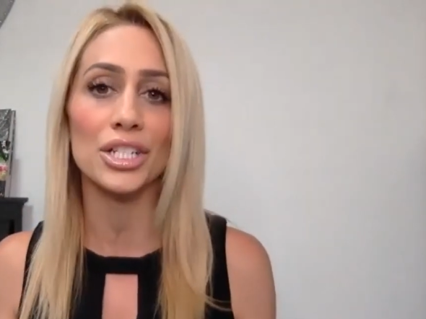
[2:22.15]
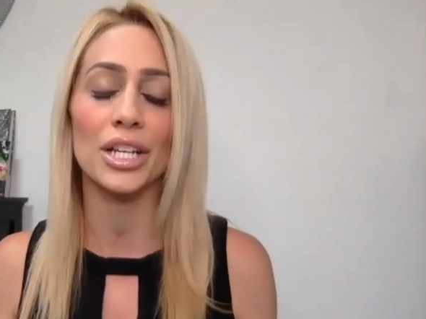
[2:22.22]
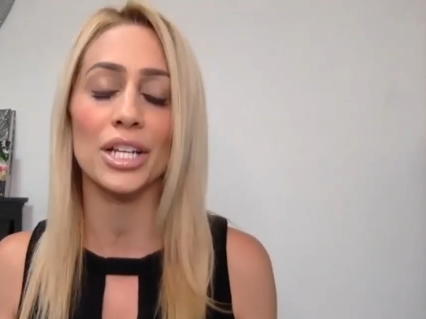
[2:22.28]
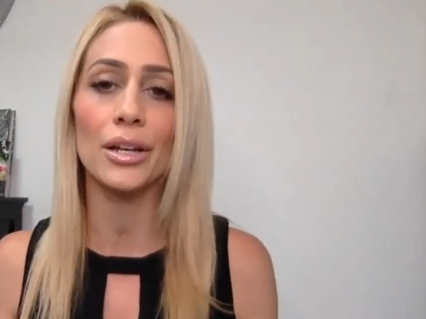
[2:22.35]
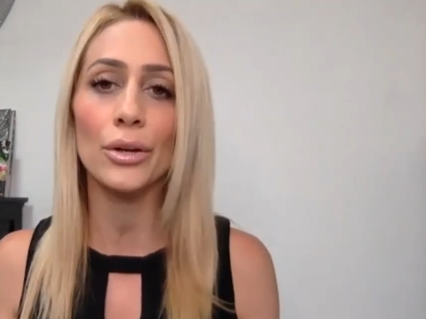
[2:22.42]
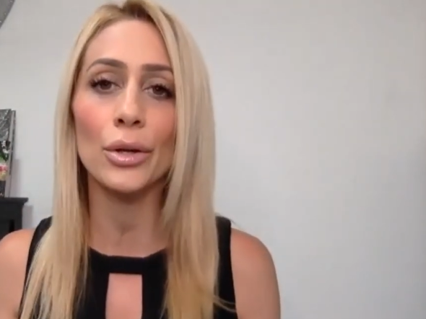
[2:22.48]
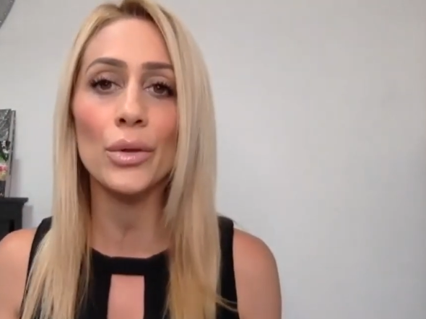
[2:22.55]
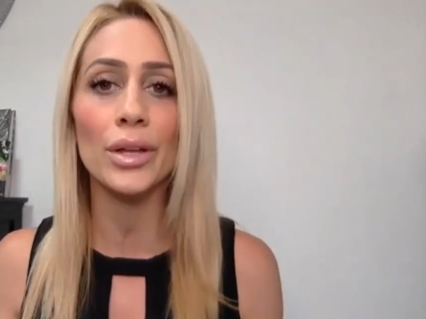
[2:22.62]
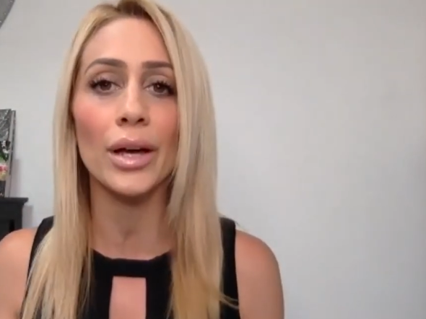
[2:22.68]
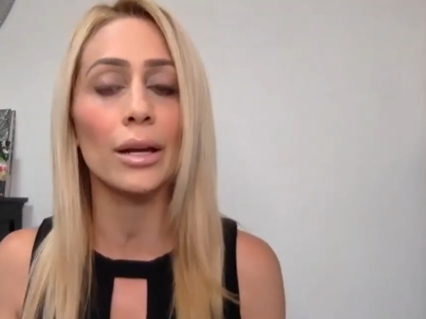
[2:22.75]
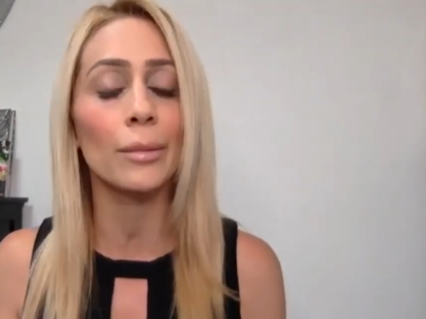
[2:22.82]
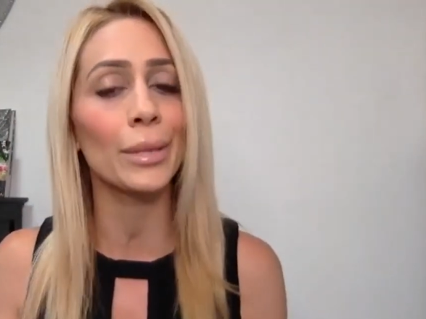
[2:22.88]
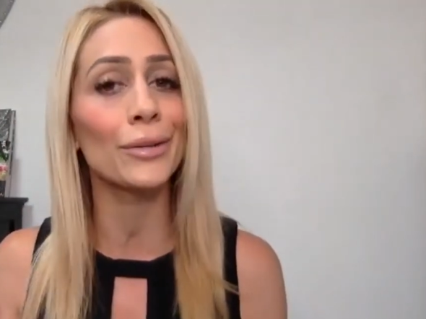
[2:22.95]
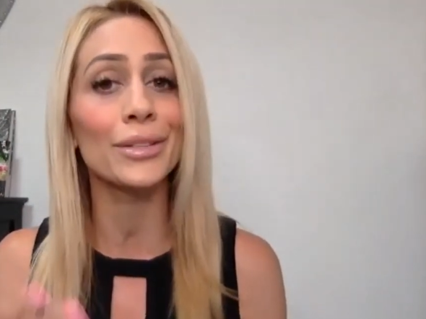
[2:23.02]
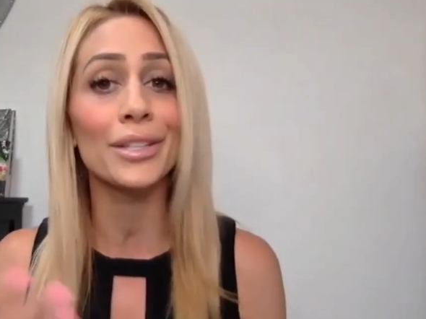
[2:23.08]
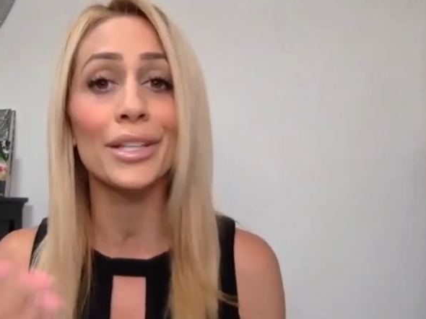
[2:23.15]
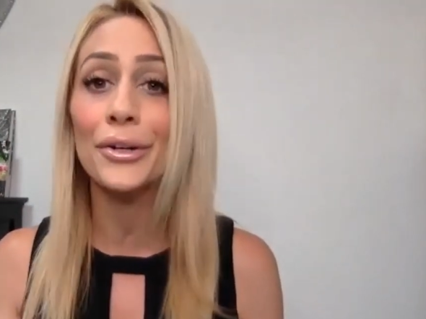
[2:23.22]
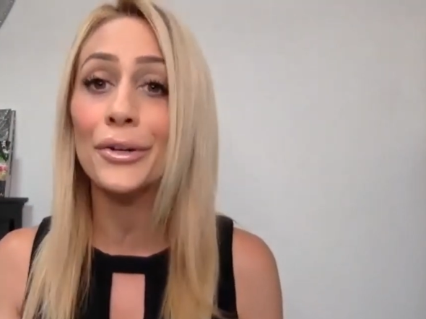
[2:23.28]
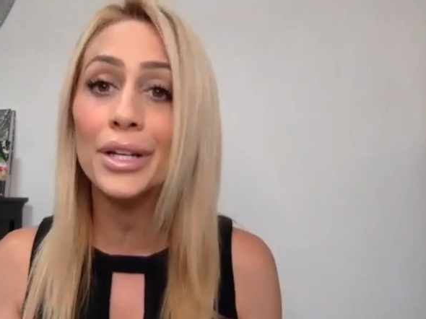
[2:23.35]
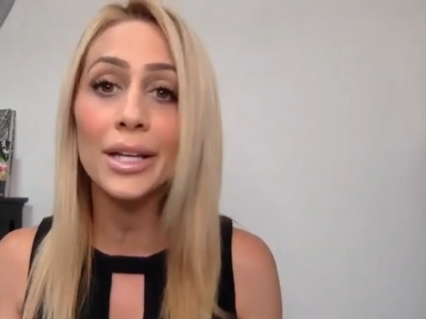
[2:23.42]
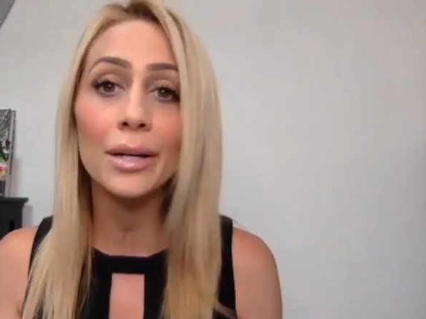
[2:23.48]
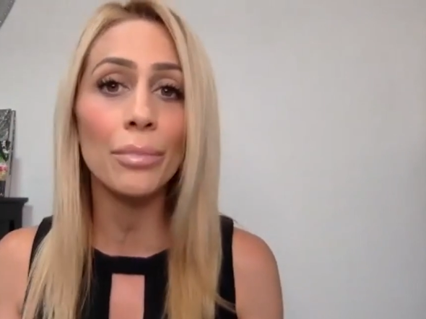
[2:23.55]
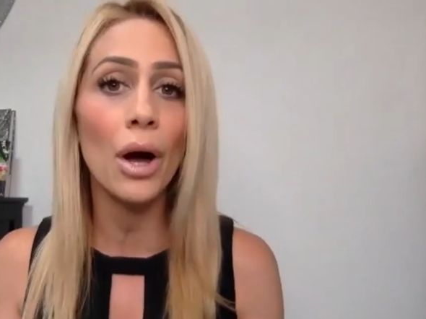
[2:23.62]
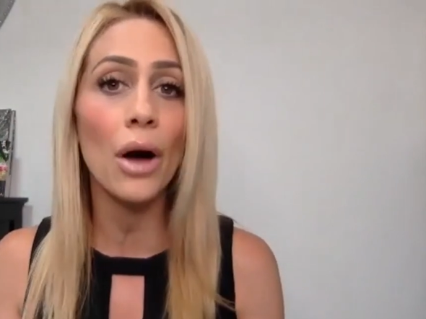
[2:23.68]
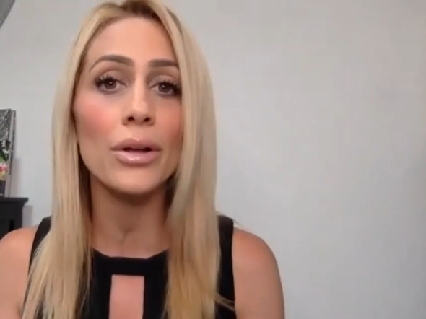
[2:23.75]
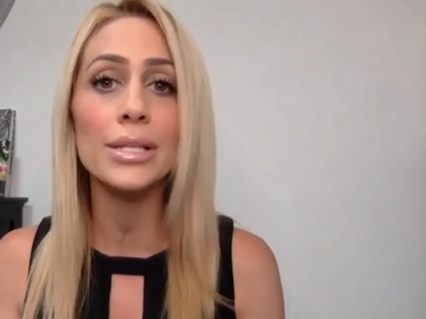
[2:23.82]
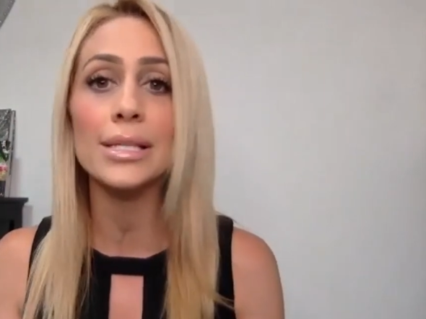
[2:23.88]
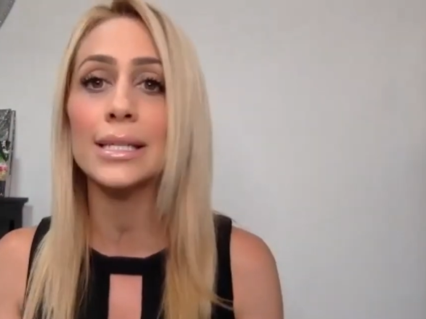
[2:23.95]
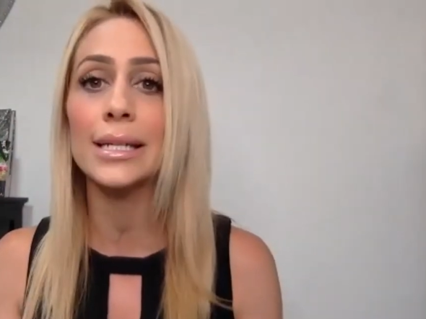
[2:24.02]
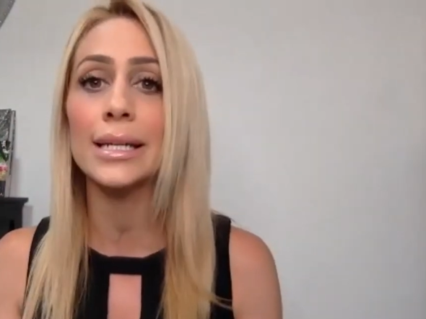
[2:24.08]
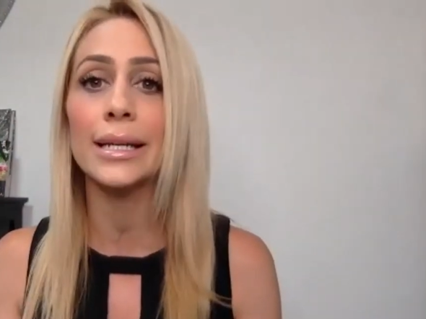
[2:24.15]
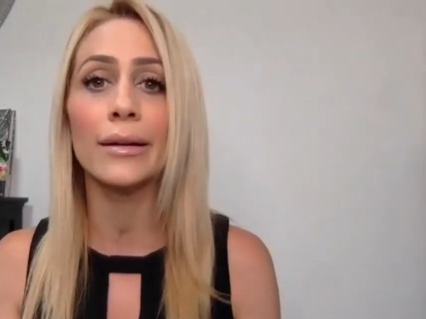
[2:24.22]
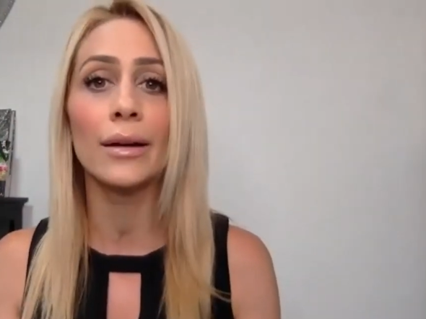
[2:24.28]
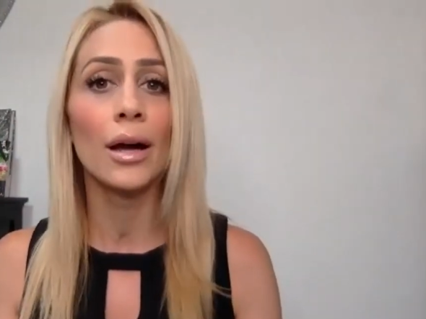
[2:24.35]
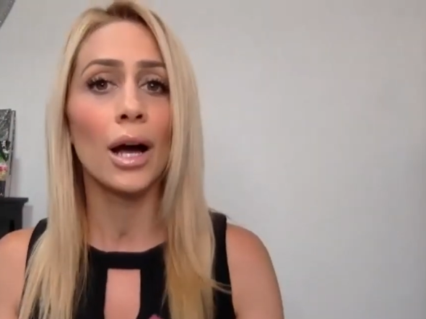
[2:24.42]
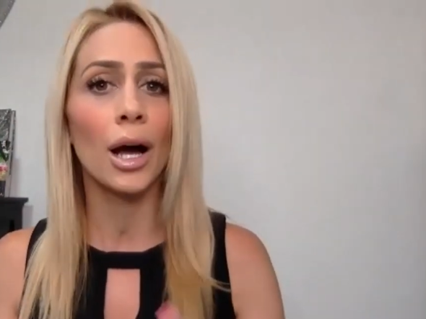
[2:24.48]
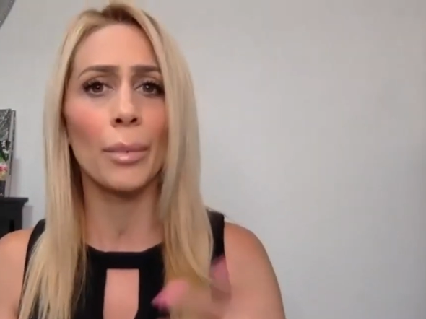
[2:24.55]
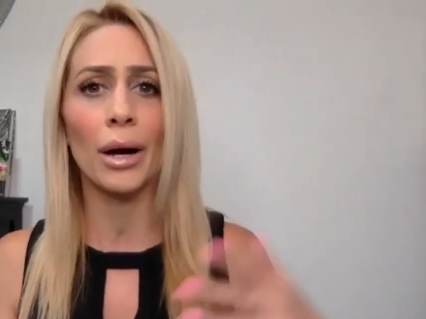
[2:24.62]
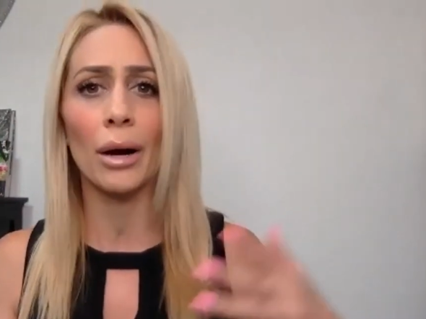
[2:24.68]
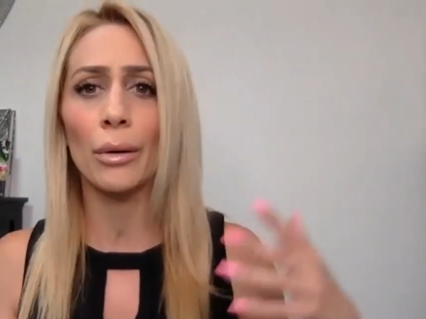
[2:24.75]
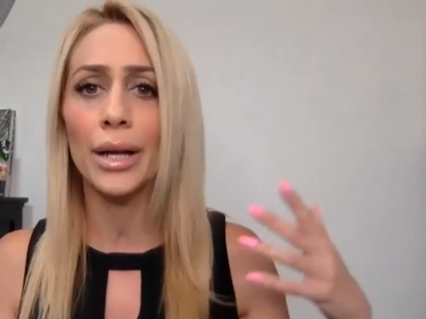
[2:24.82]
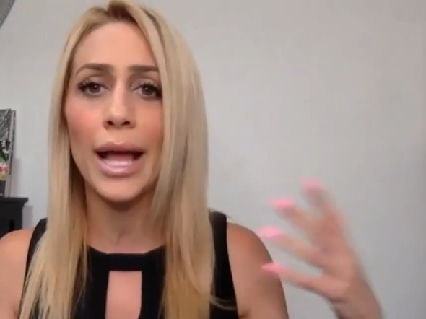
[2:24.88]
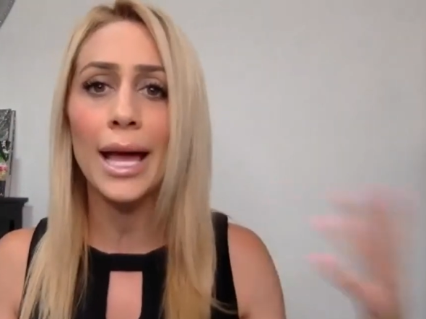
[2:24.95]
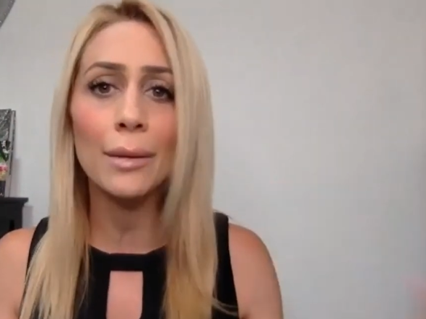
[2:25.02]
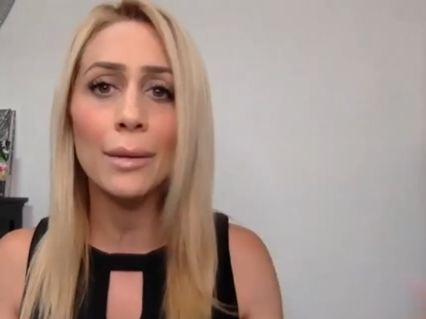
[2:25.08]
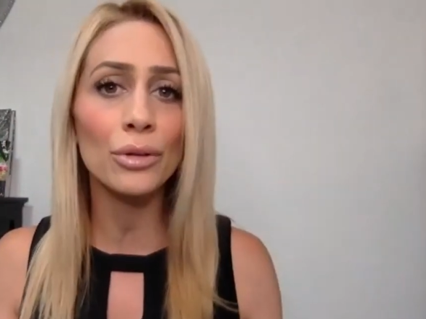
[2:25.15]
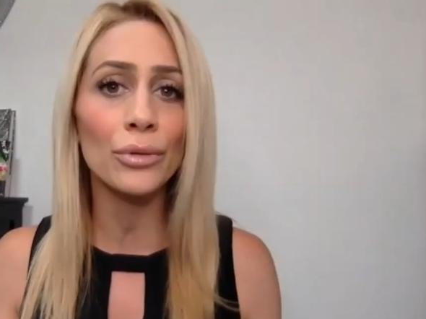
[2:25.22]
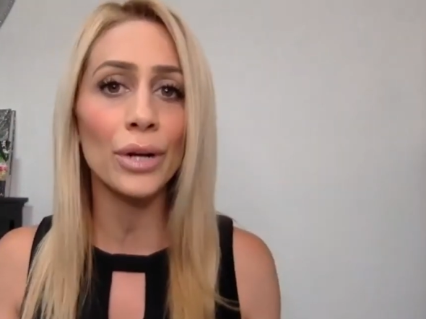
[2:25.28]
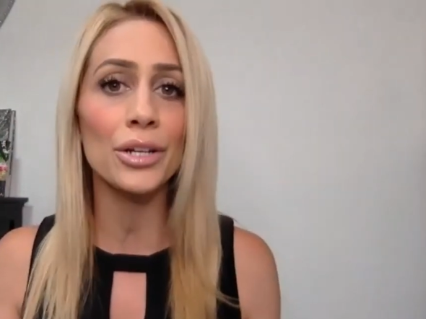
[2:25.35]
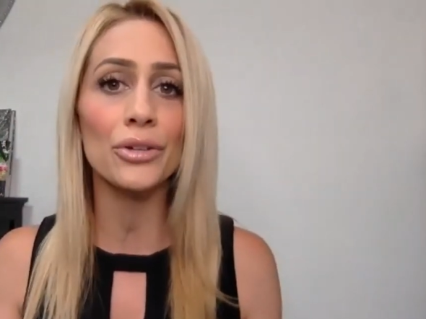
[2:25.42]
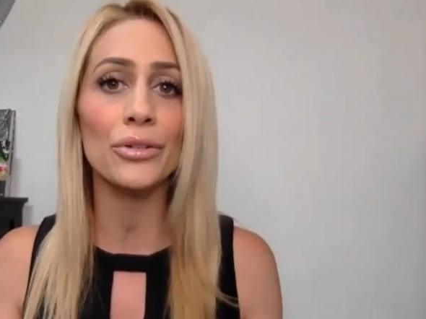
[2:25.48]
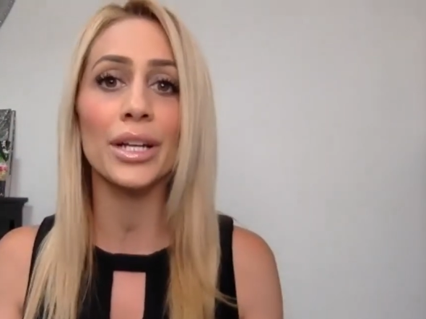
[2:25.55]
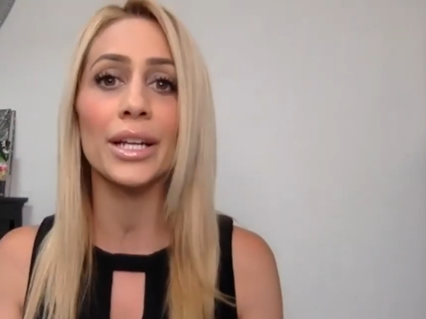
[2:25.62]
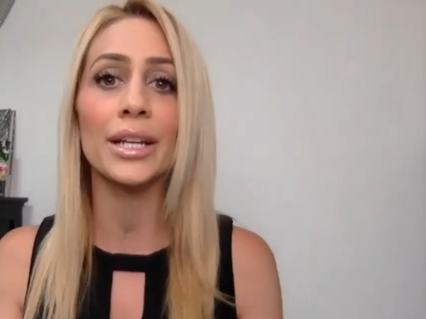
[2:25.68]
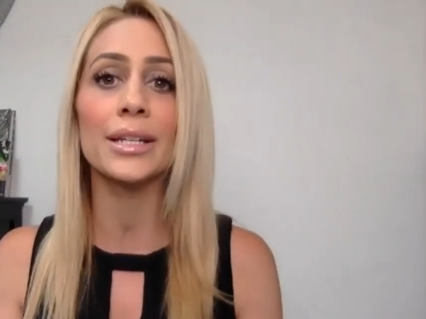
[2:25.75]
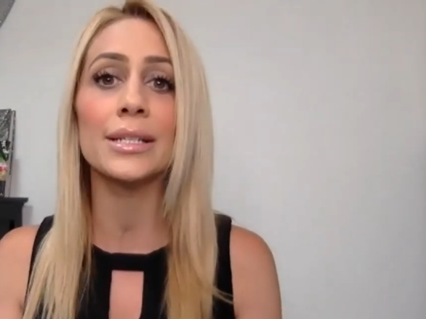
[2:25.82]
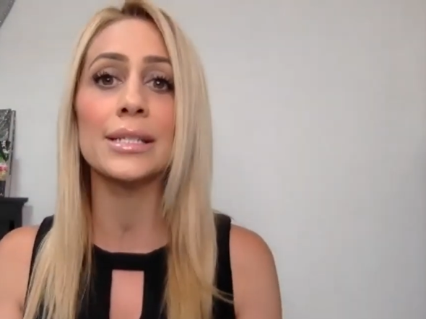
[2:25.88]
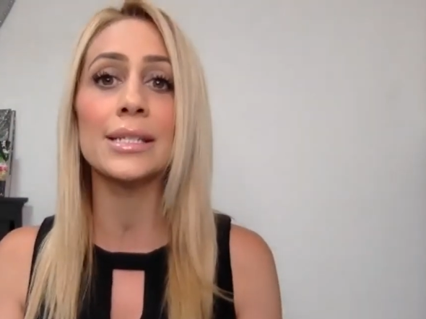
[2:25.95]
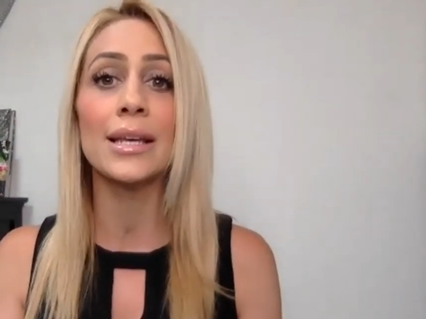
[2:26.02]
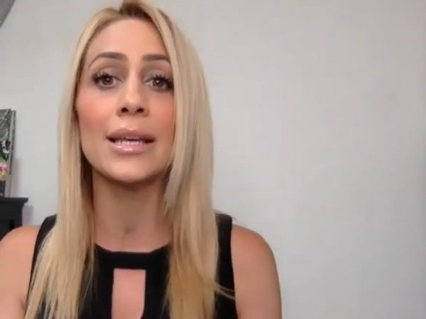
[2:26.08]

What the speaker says: I didn't know that about the ingredient policy, about what animal rendering is,